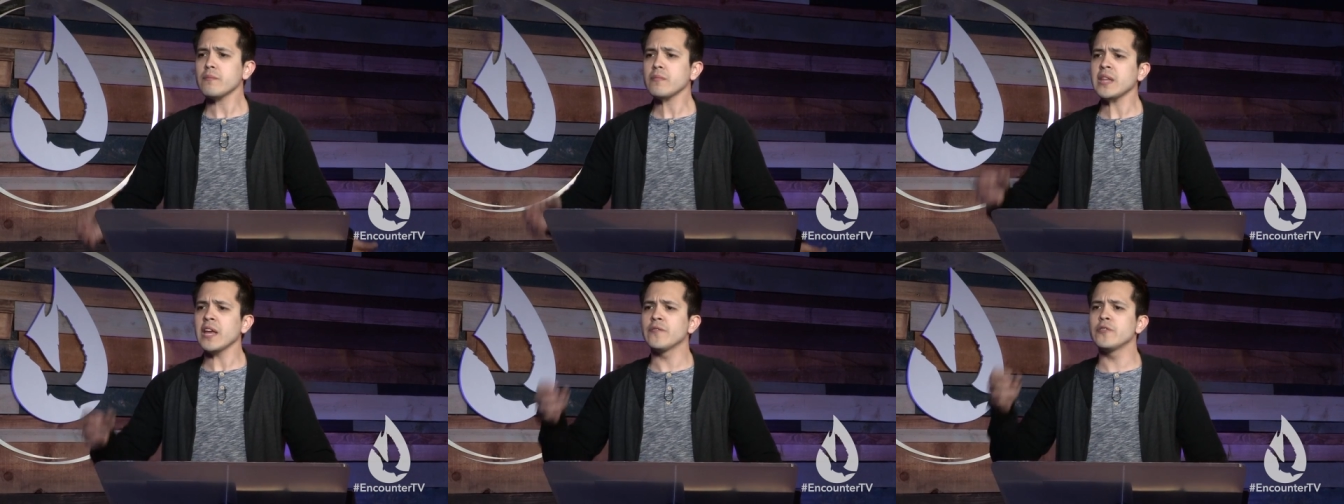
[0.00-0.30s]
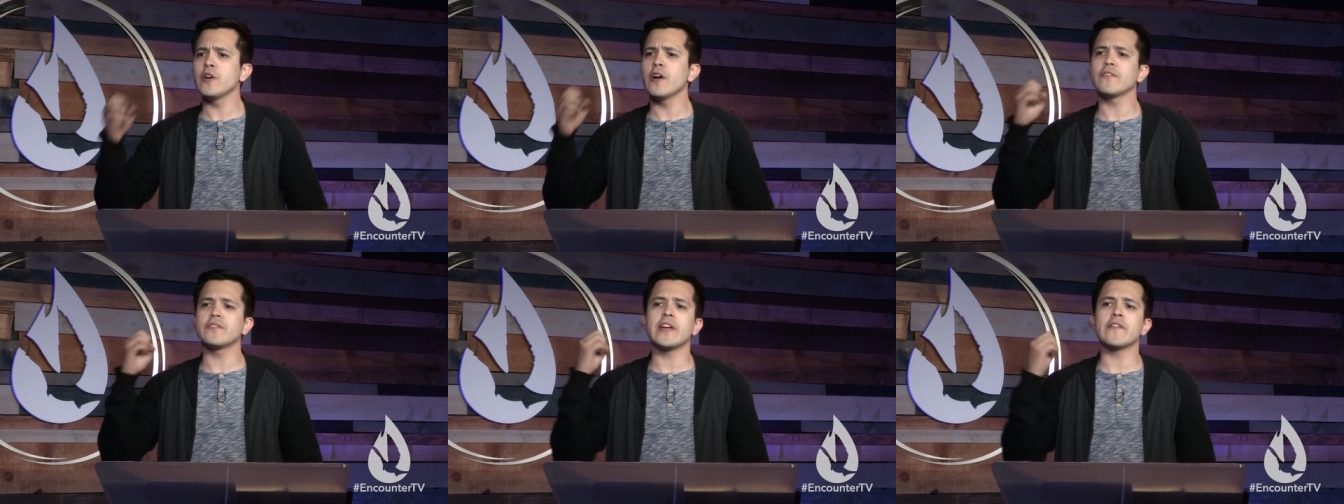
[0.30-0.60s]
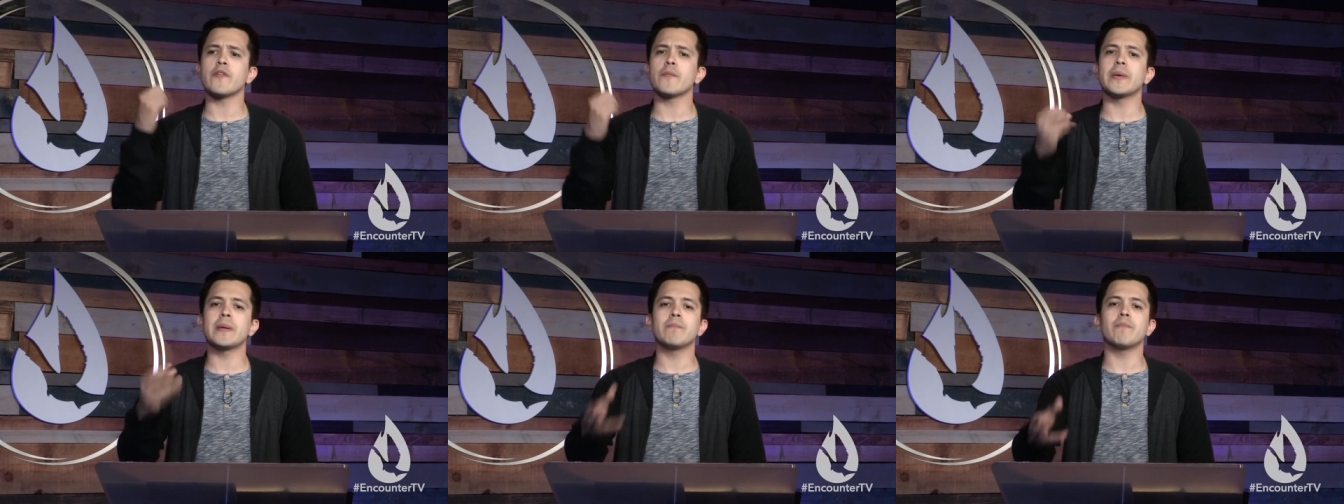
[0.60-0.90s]
If you have
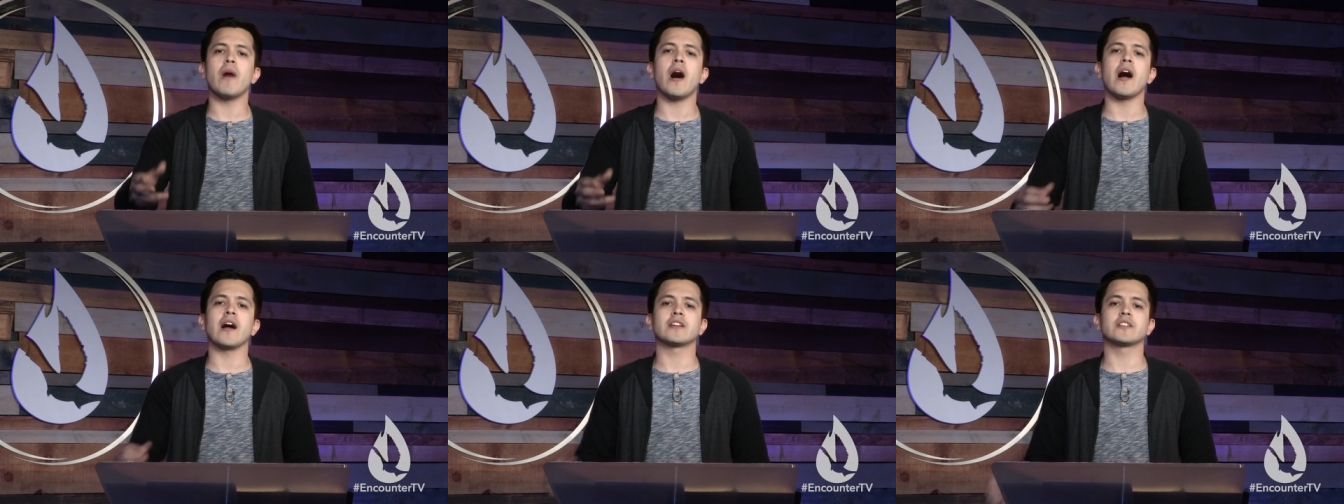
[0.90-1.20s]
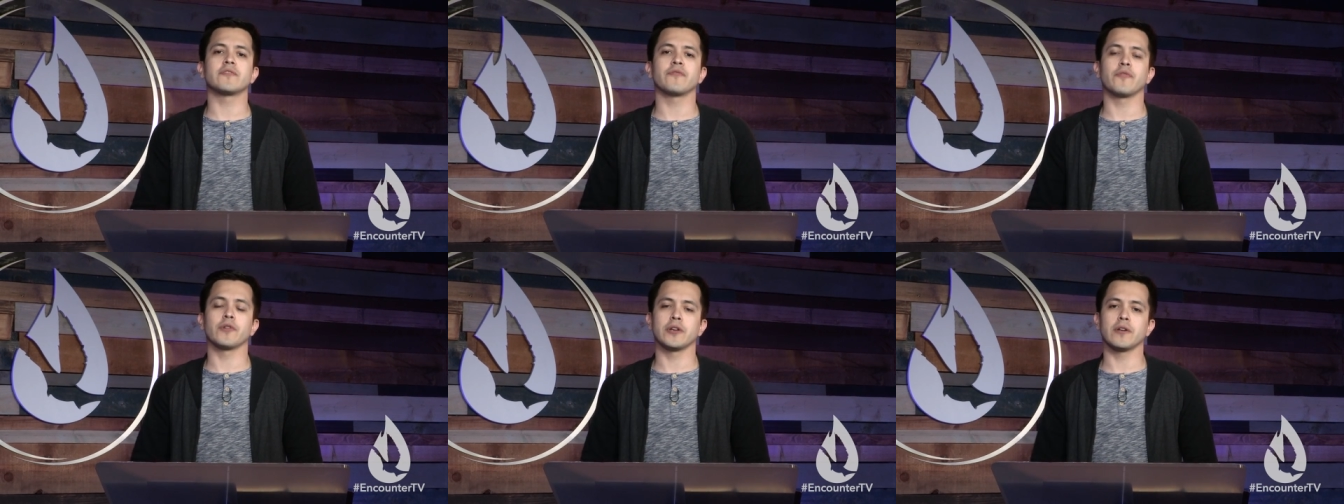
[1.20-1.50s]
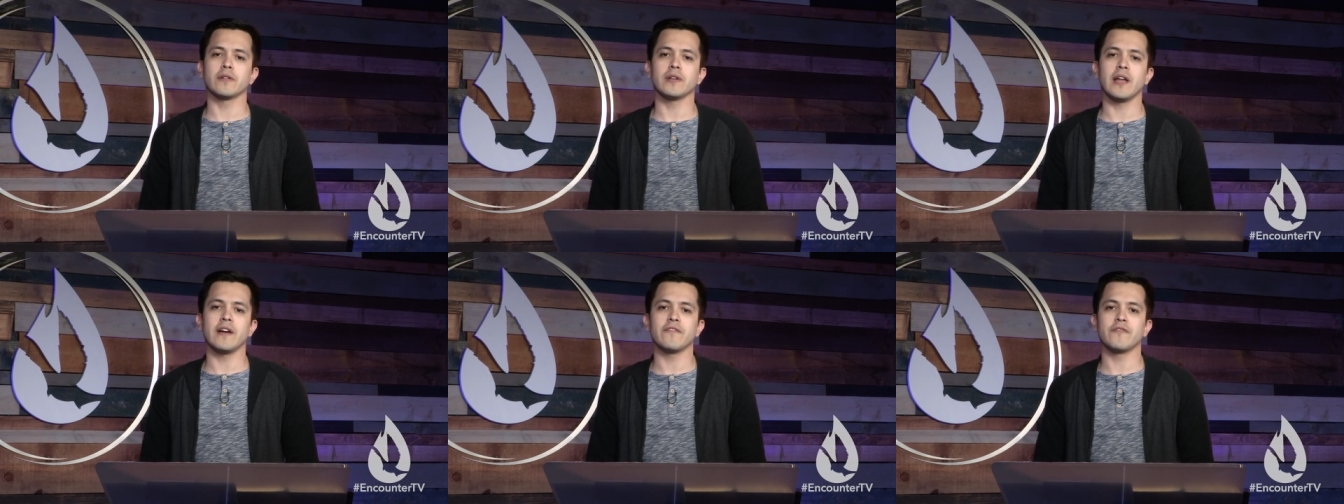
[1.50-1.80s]
never been mocked for
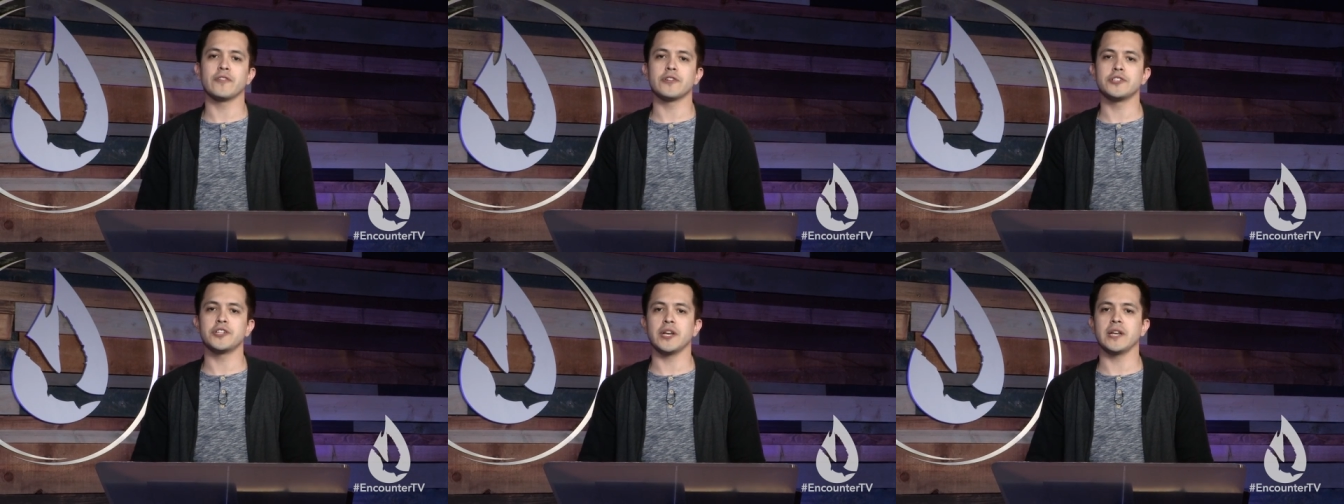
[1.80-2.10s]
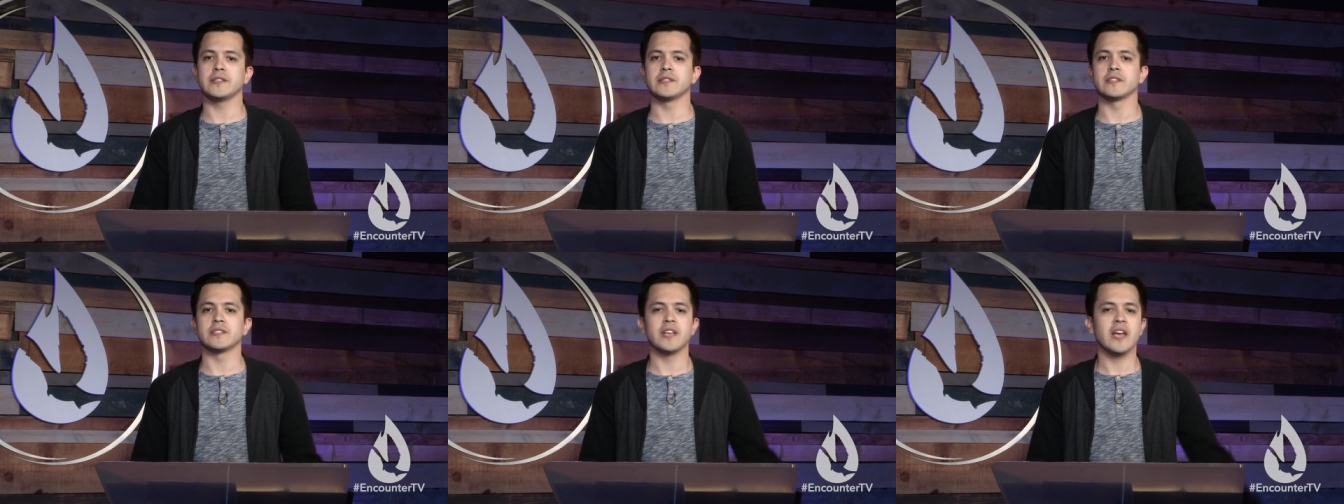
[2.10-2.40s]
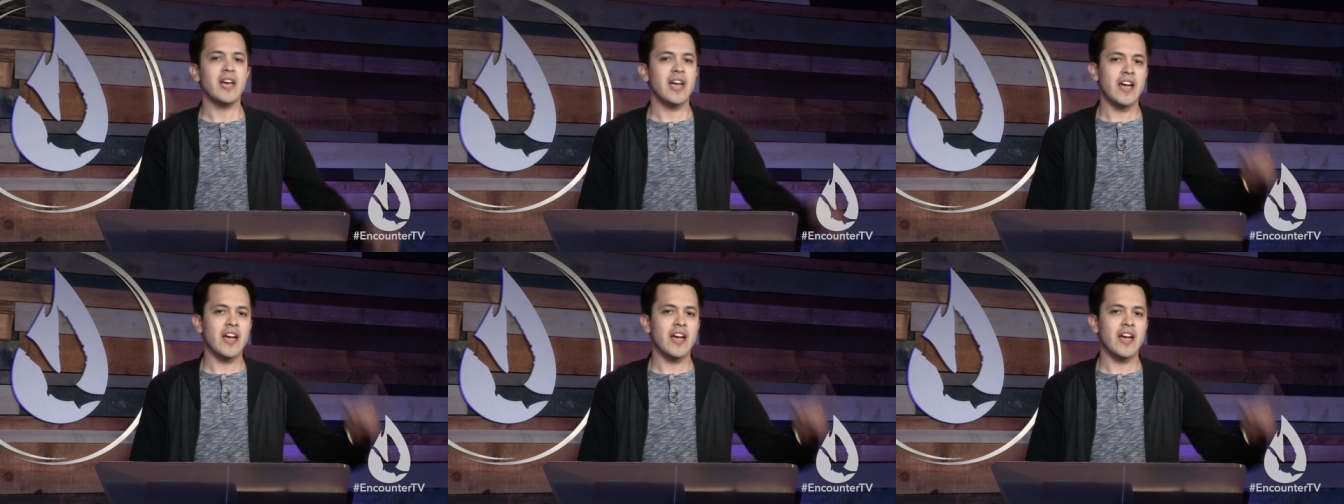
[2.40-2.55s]
your love for Jesus,